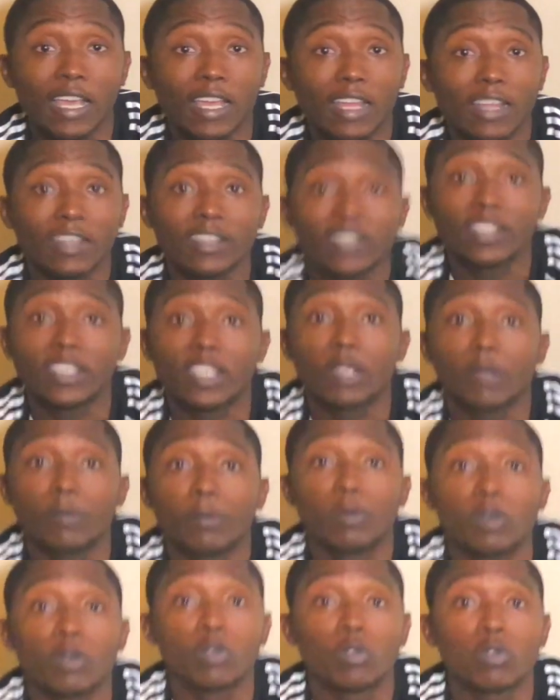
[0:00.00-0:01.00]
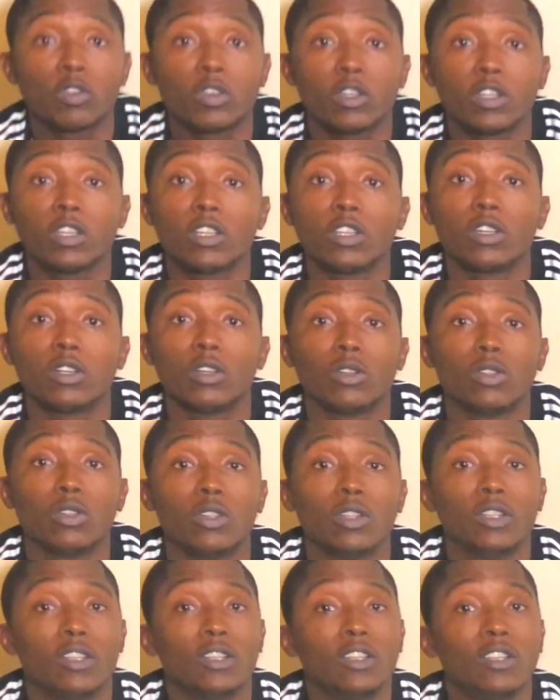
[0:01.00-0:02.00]
years. And then I just felt like a
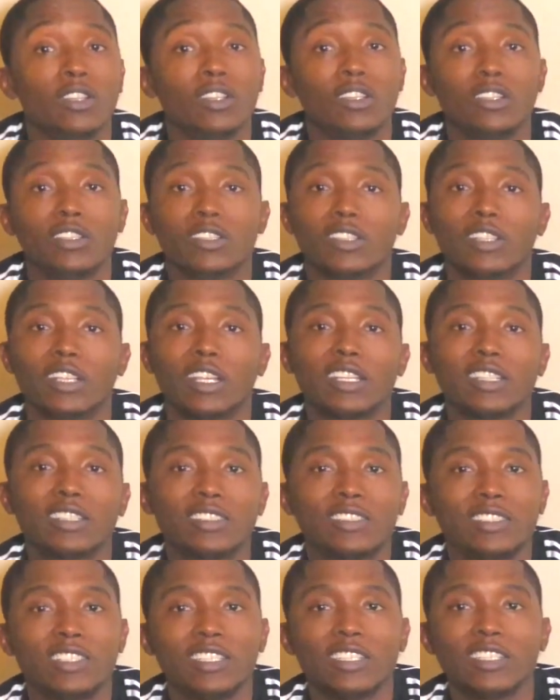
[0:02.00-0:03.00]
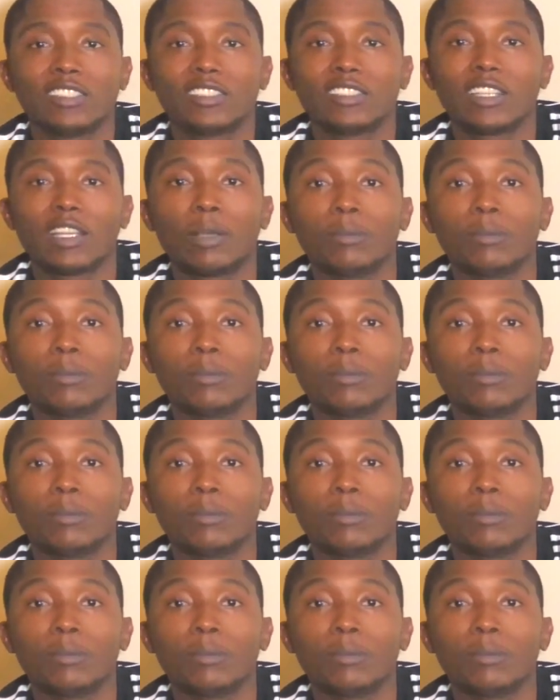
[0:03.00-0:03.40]
halt in it. Like I just felt like real